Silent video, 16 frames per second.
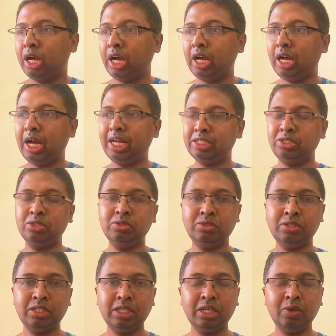As you
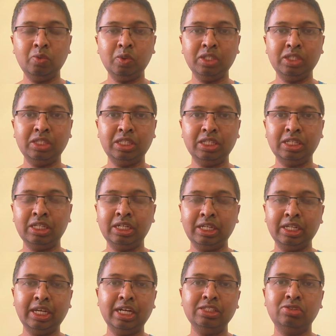see with
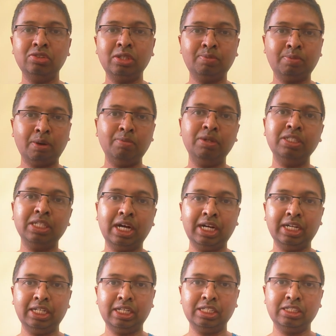regards to the published
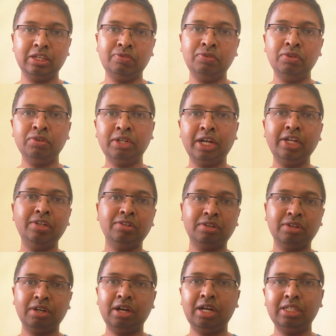articles, if you try to
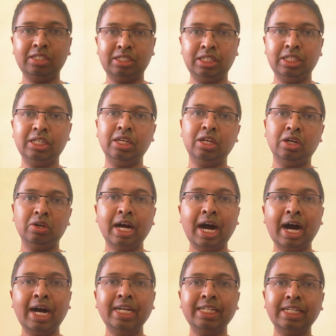cross check, the
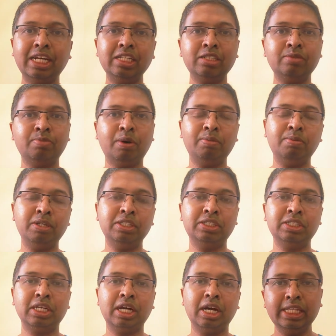articles
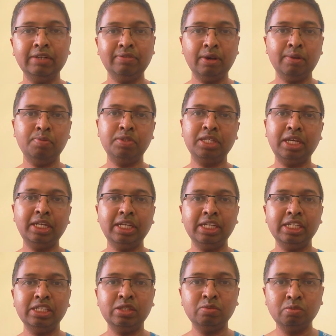published in the website
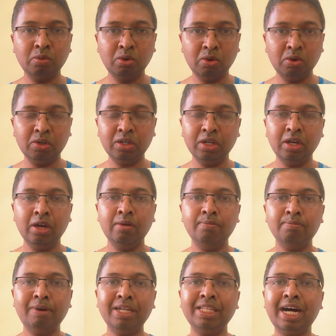is more,
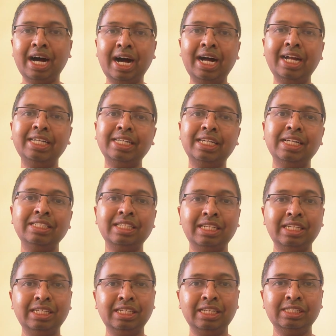but the articles
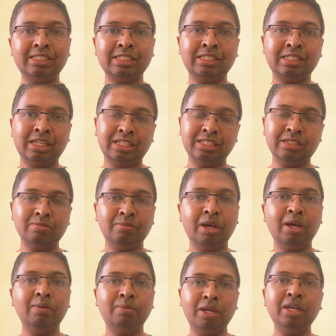indexed is less.
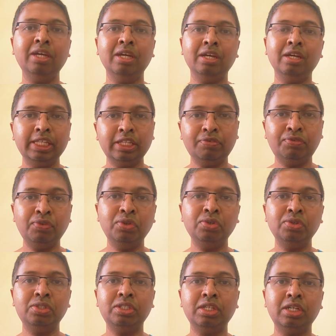Maybe in the
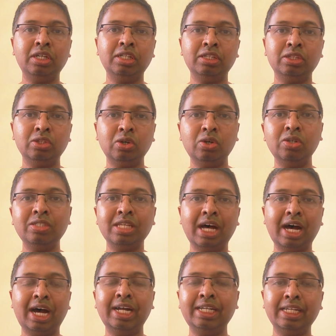future, those
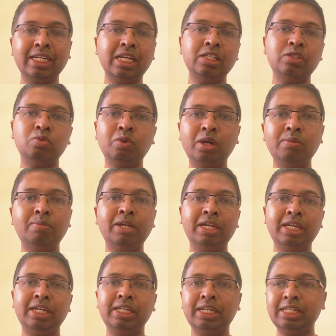articles will be
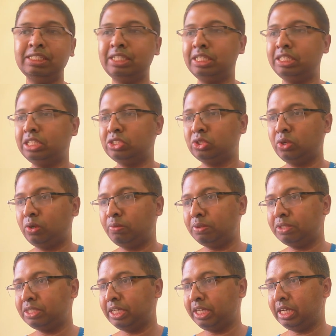indexed in the
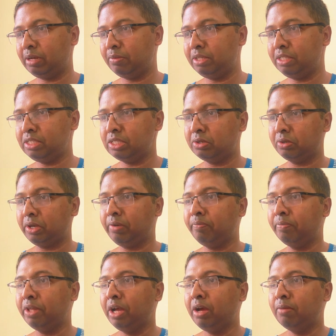Scopus database. Okay.